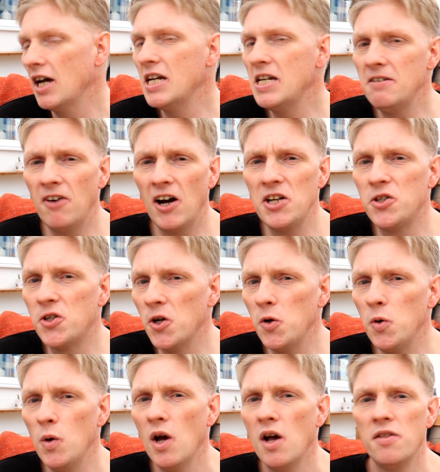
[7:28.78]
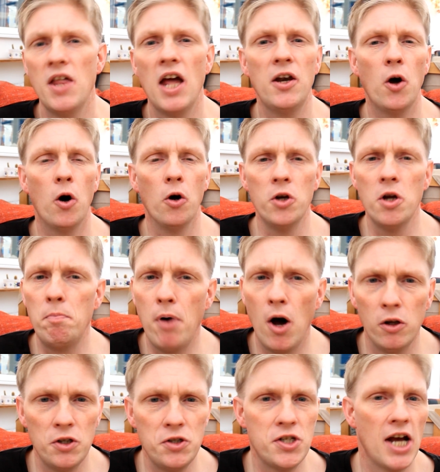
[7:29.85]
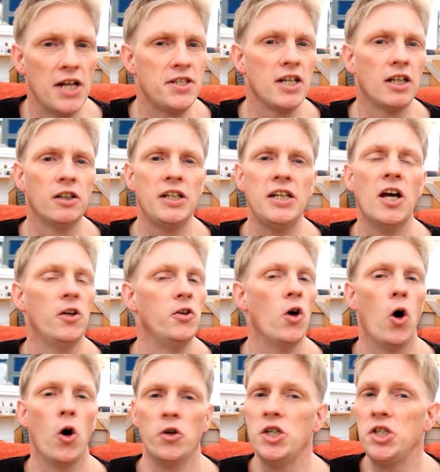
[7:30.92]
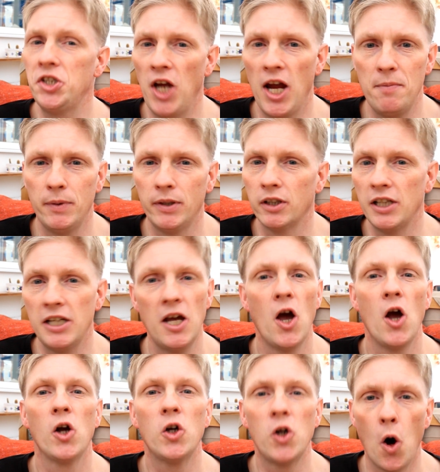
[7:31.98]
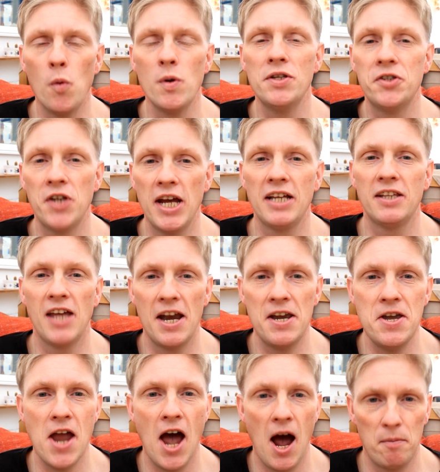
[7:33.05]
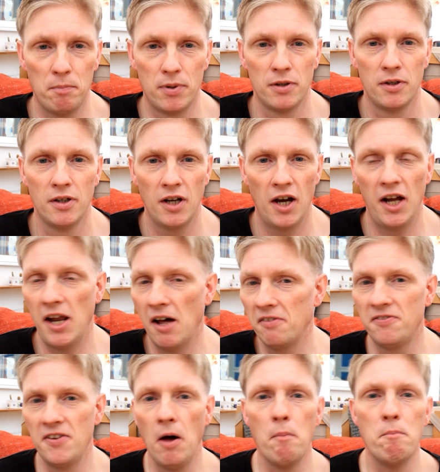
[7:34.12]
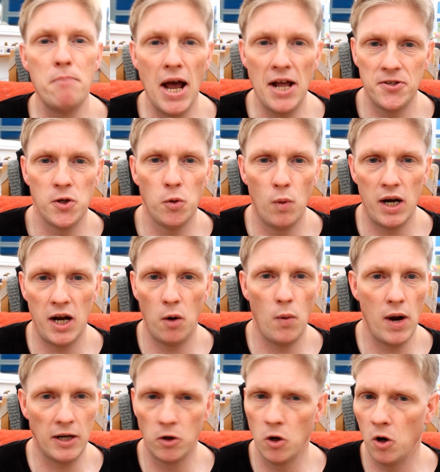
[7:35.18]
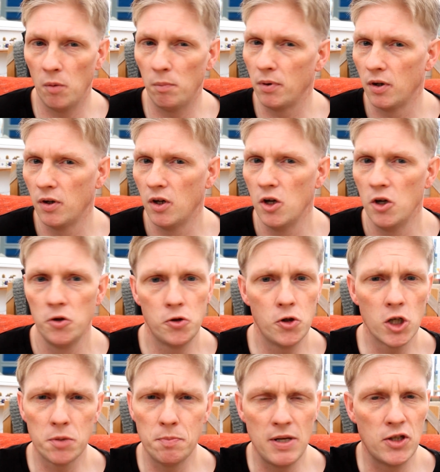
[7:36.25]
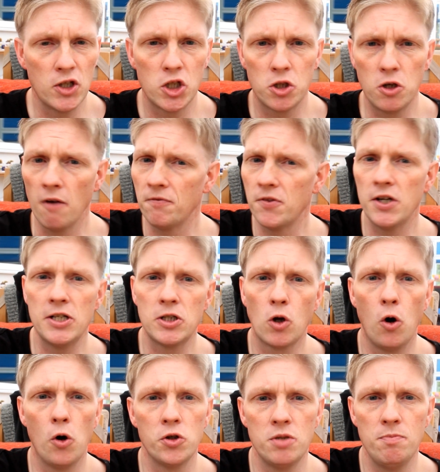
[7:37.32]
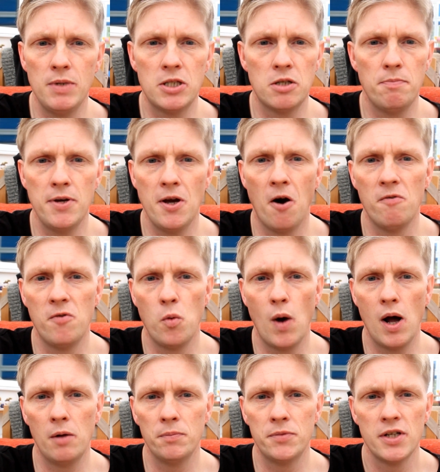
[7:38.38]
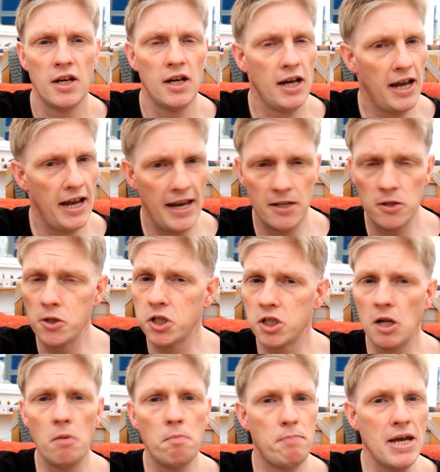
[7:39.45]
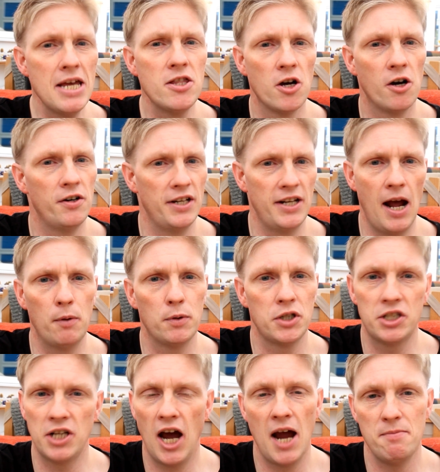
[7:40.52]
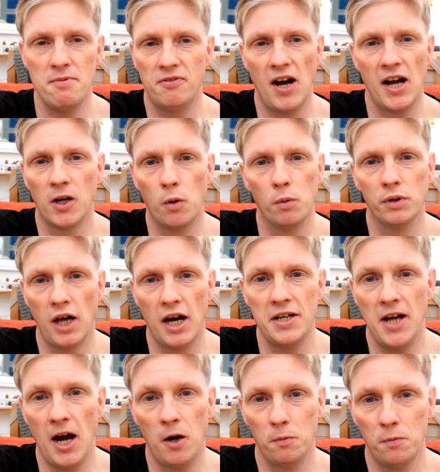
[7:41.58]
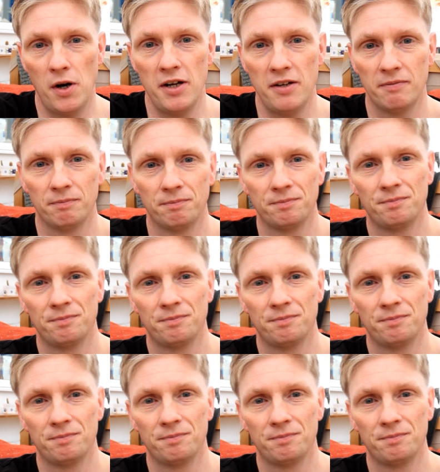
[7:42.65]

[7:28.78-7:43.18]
And if I do, then unapologetically and unashamedly, go and take that nap and I'll feel better when I wake up. Trust me, the stuff that is causing me to be overwhelmed, it'll still be there in an hour's time if I go and lie down, right?